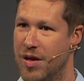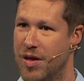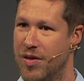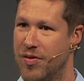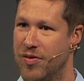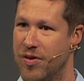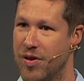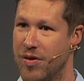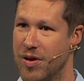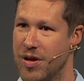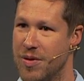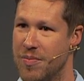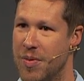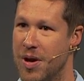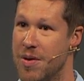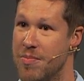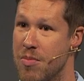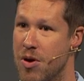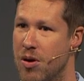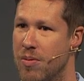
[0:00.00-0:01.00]
So, in my
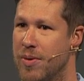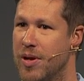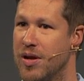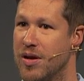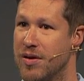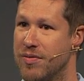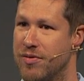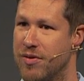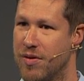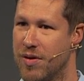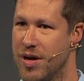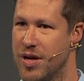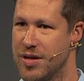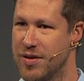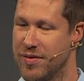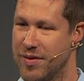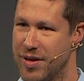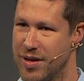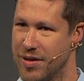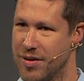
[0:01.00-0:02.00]
moment of
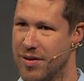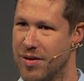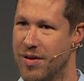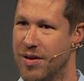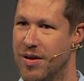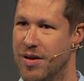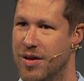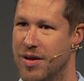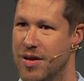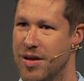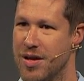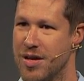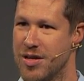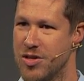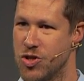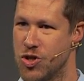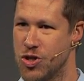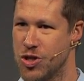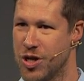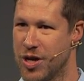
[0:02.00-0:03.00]
greatest guilt and
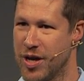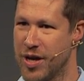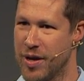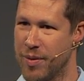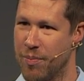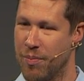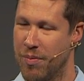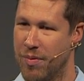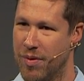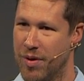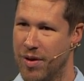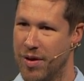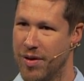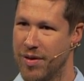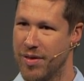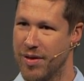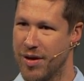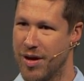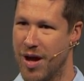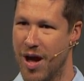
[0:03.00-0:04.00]
shame,
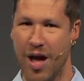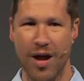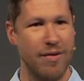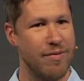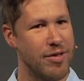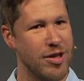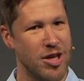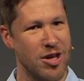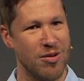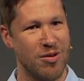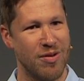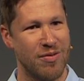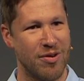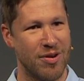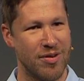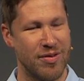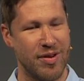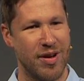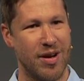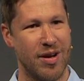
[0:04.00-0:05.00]
the God of the
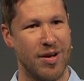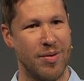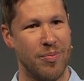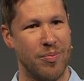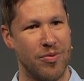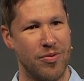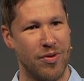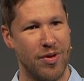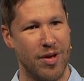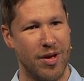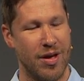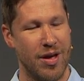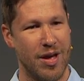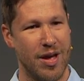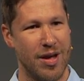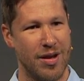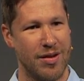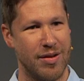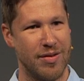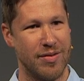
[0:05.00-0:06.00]
universe comes
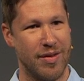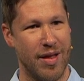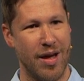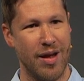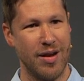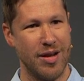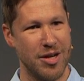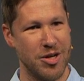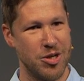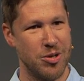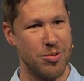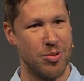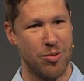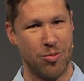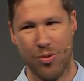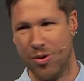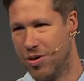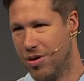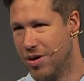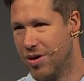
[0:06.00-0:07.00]
and does not issue a
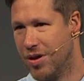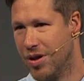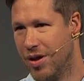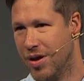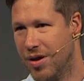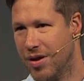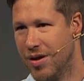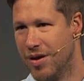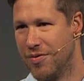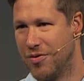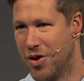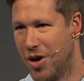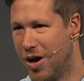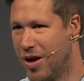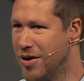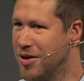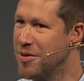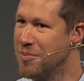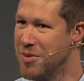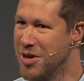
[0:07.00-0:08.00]
word of
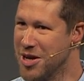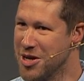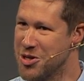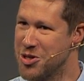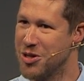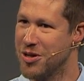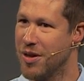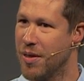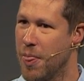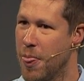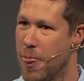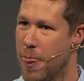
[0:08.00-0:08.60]
condemnation,